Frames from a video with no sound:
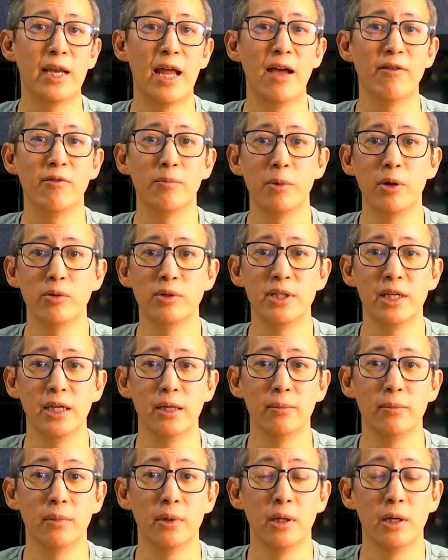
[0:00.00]
Navimow
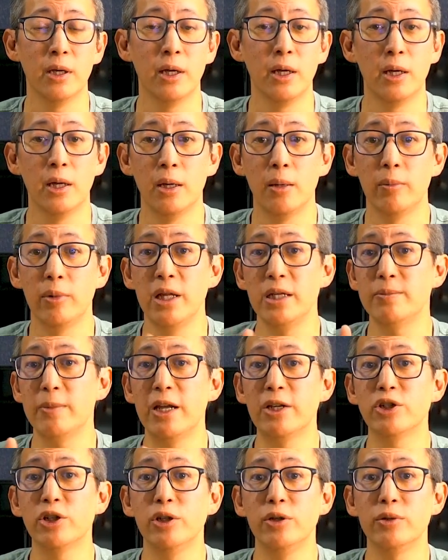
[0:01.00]
team. Please
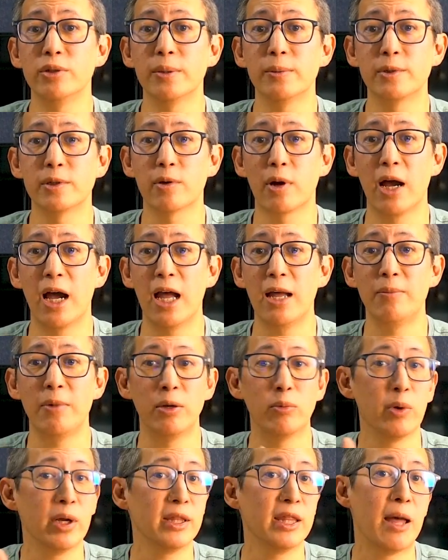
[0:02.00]
make sure you subscribe
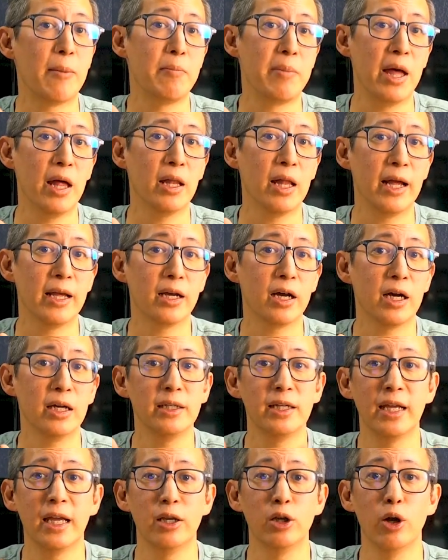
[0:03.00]
and ring that bell icon
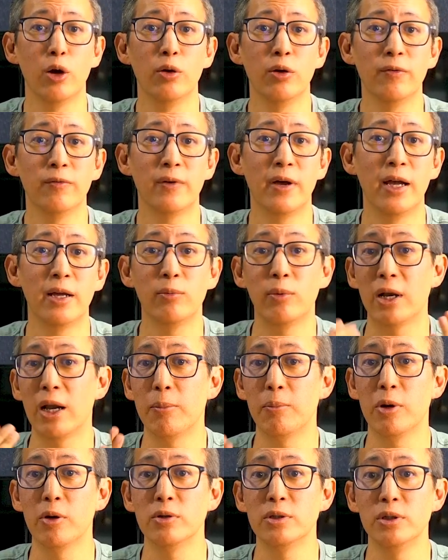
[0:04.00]
to get notified when I
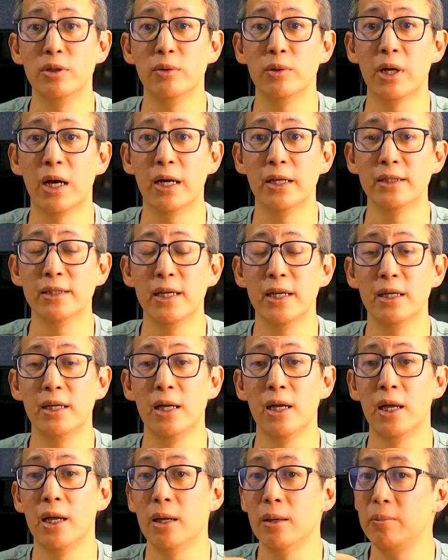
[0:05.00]
post new content
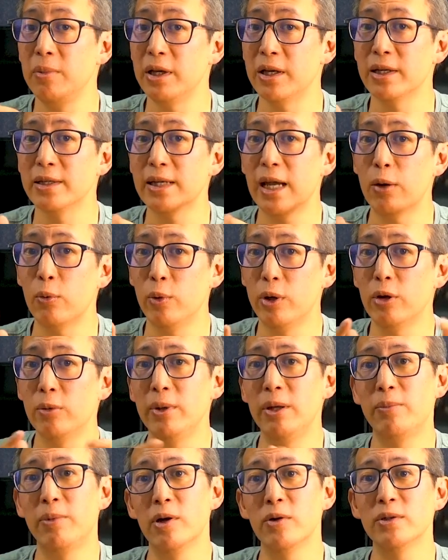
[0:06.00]
because I will
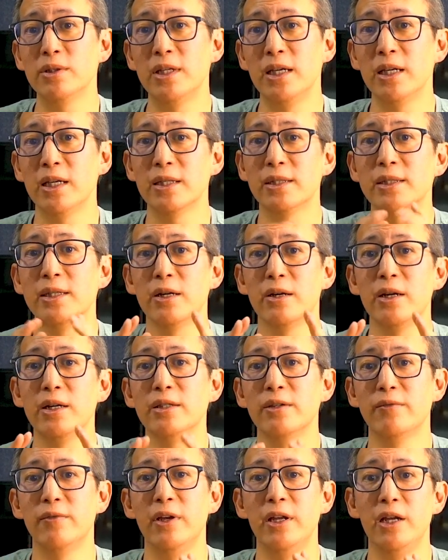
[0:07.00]
be posting a
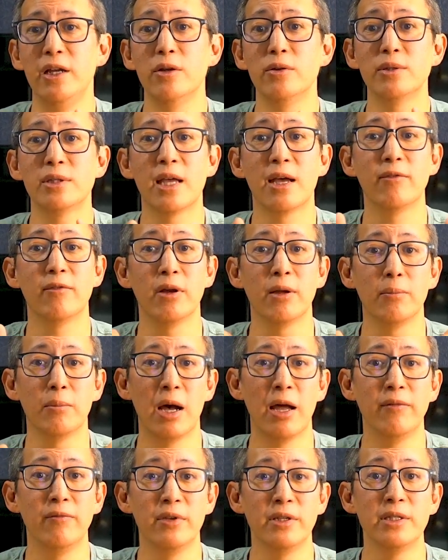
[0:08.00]
series of videos covering
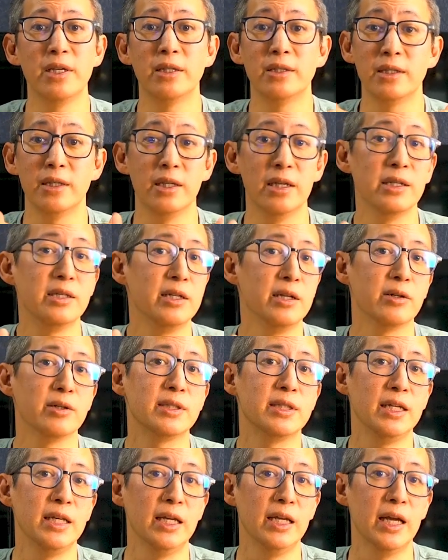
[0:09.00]
my visit to this year's
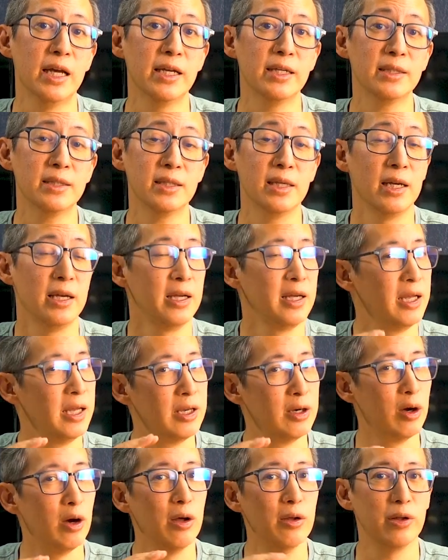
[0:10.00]
CES
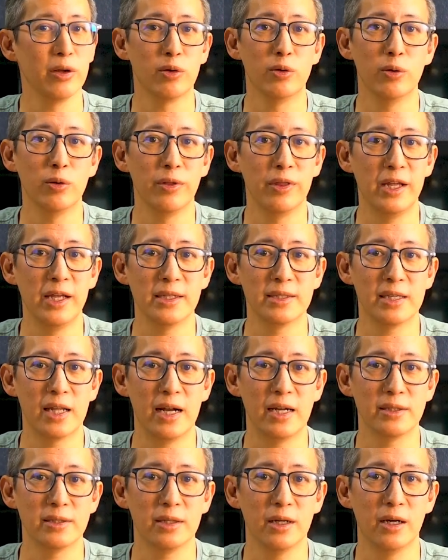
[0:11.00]
and all the cool things that
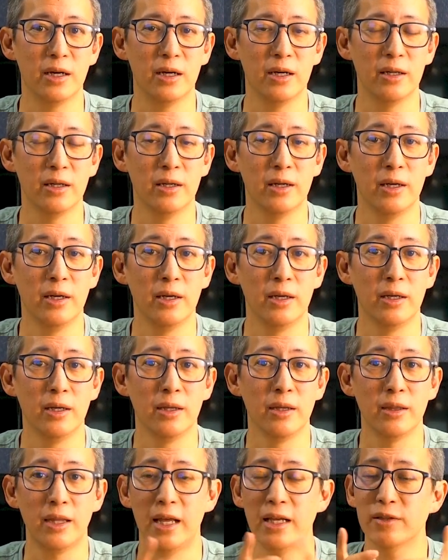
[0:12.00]
I saw.
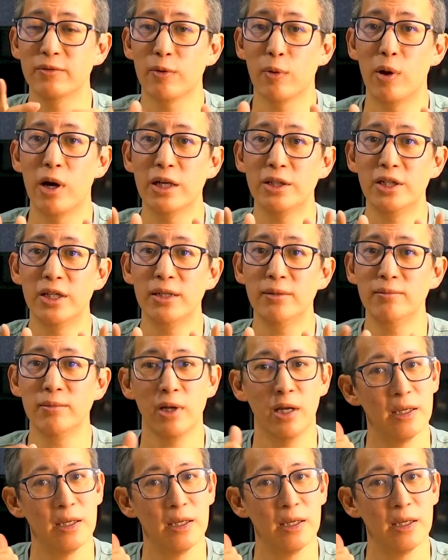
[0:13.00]
Thanks for watching.